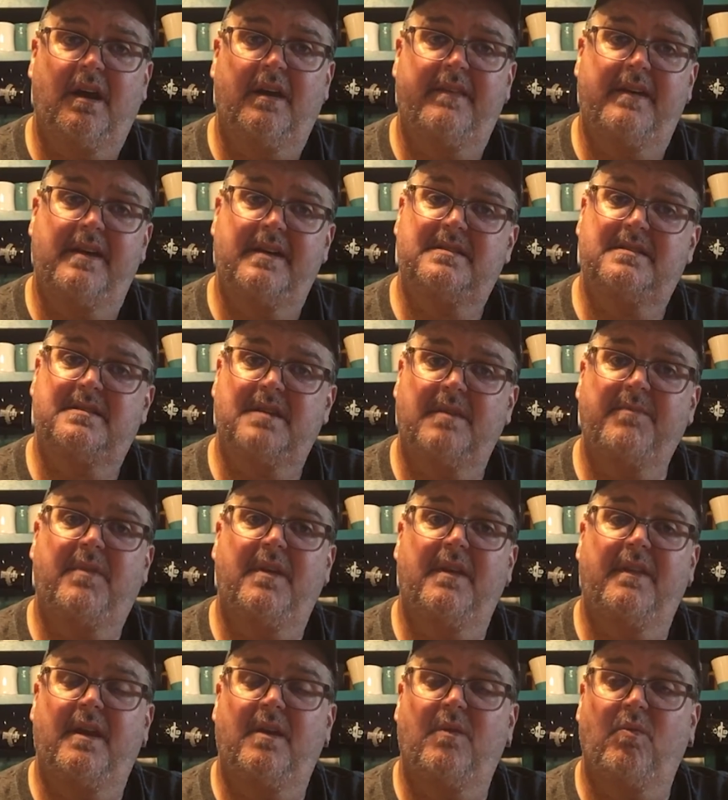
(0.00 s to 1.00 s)
That's
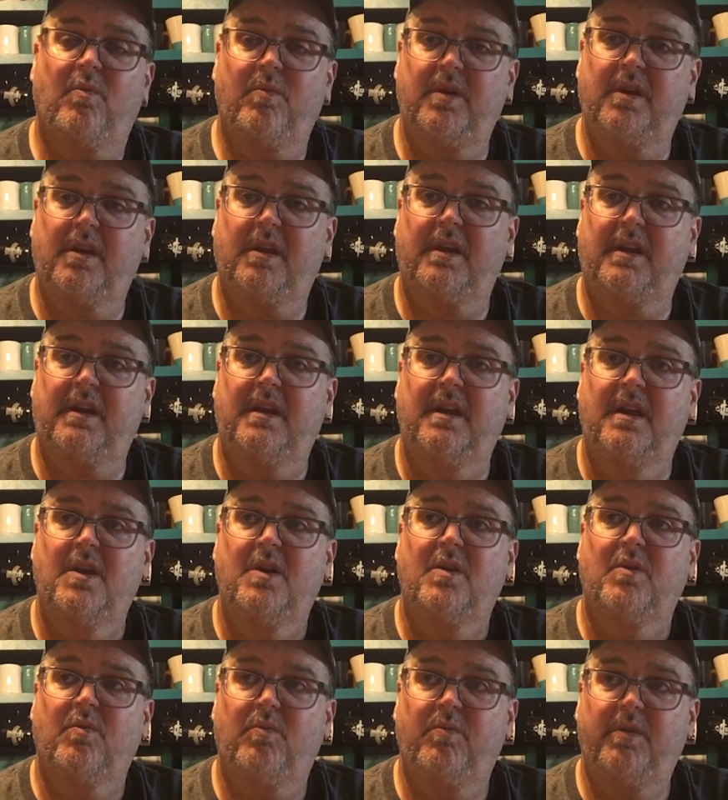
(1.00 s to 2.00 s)
something that really
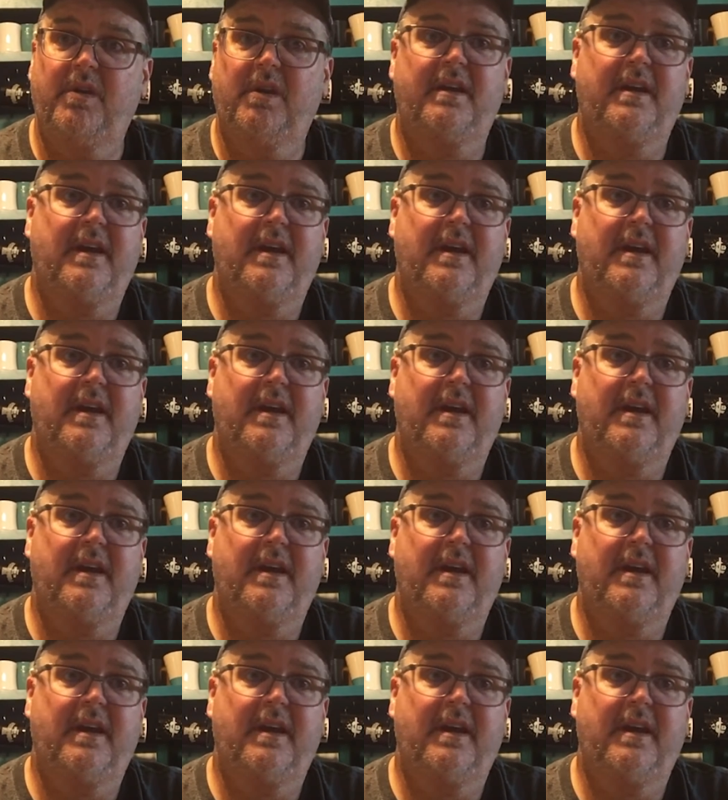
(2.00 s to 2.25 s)
really